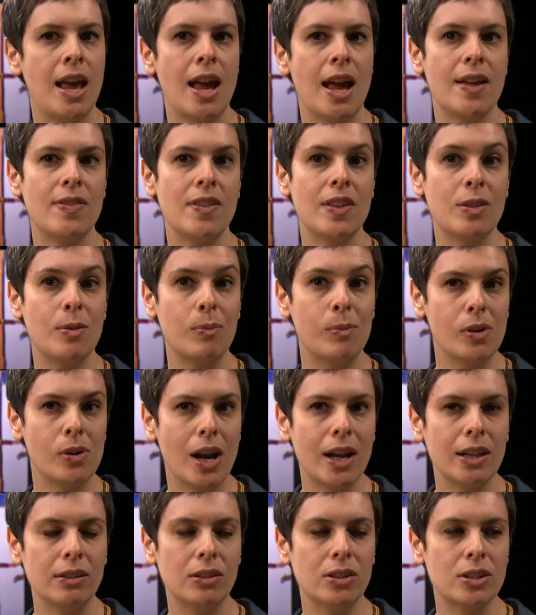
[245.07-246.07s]
And then the more
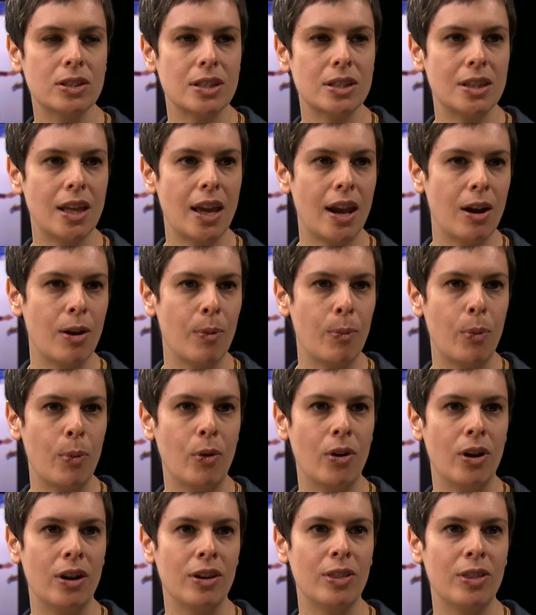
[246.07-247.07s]
I looked at the
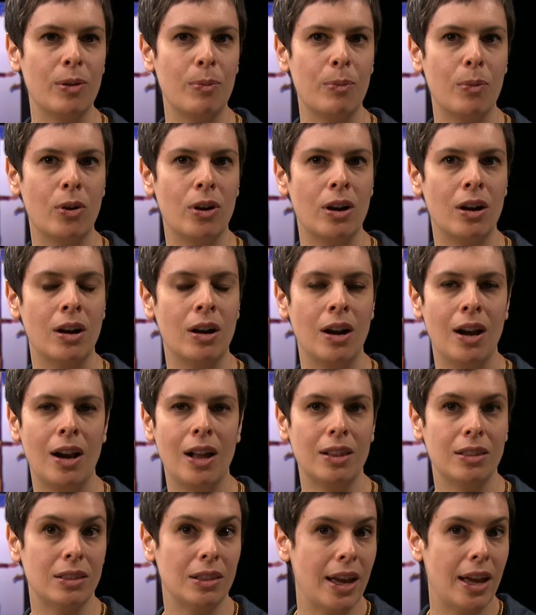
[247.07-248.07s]
airport, the more
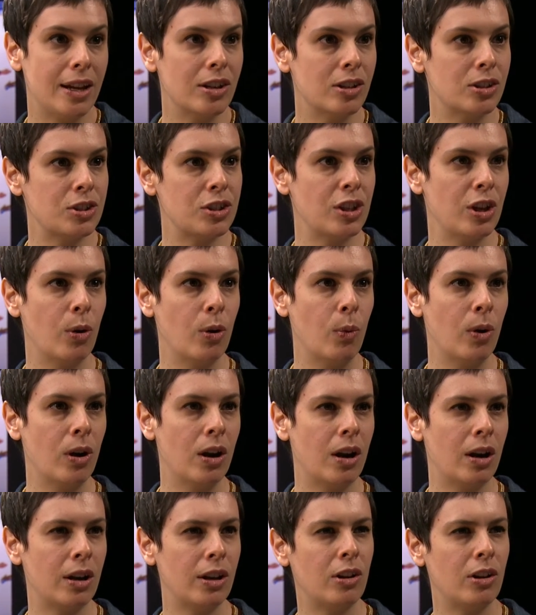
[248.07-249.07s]
layers there
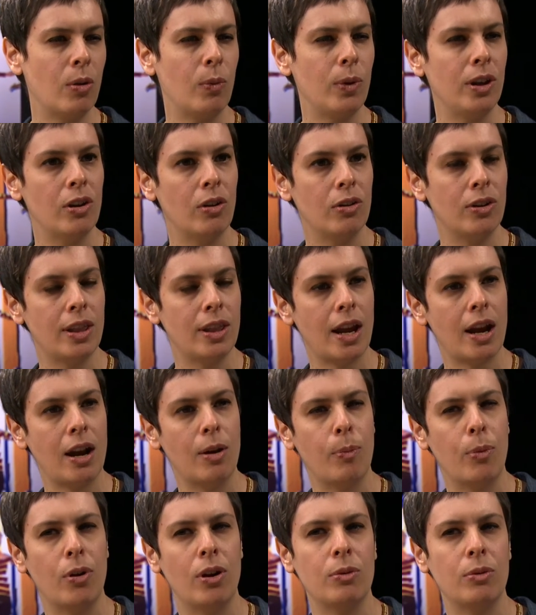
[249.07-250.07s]
were. You know, we go to the
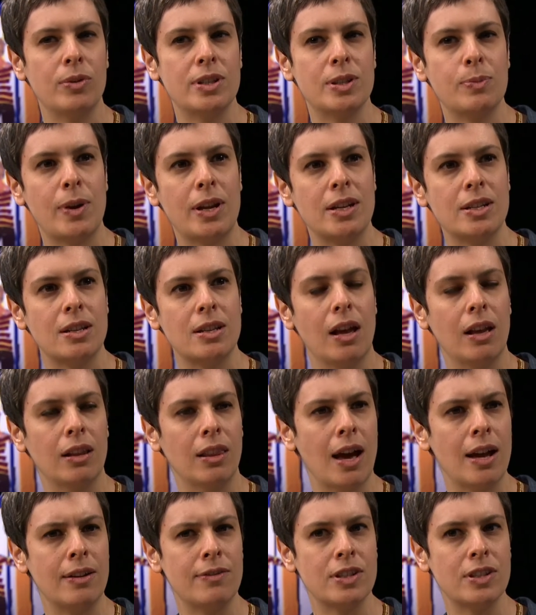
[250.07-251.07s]
airport and we spend a
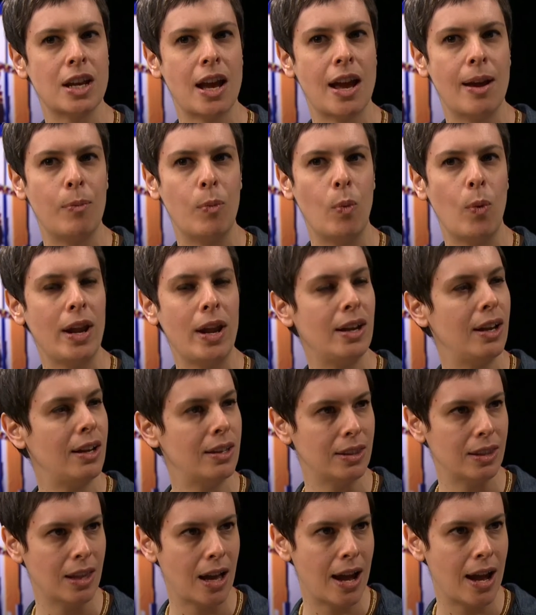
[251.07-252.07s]
lot of time waiting
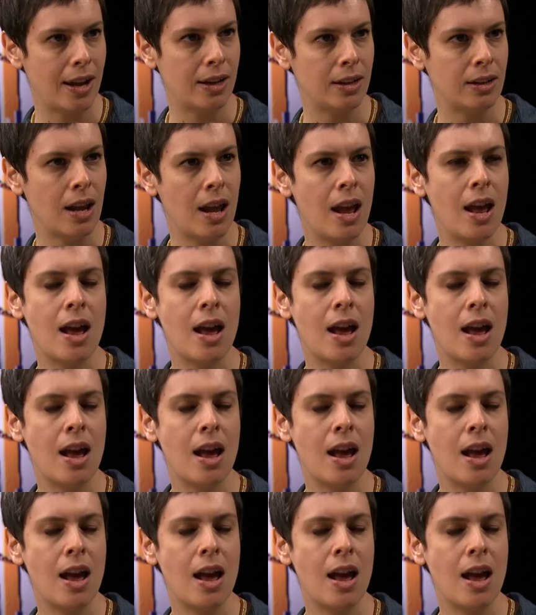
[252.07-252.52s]
in line.